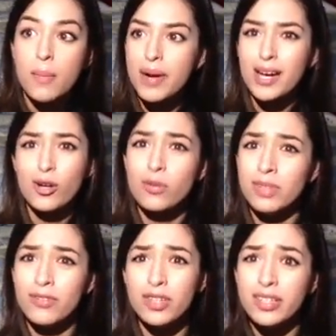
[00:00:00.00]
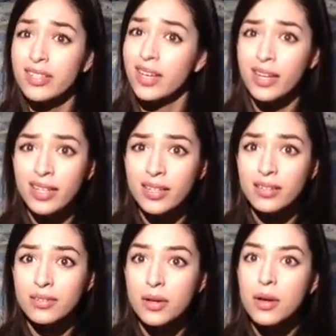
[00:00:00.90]
but I know I'm never gonna get it,
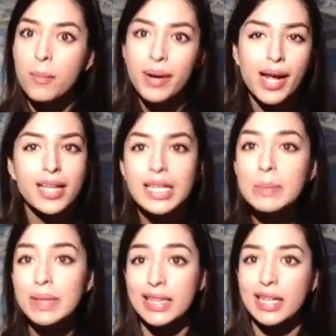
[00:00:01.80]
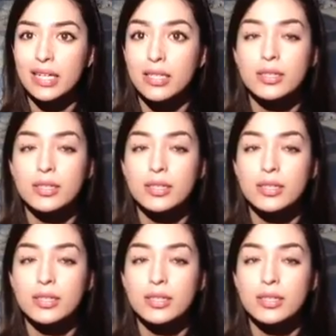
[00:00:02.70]
but I keep it there.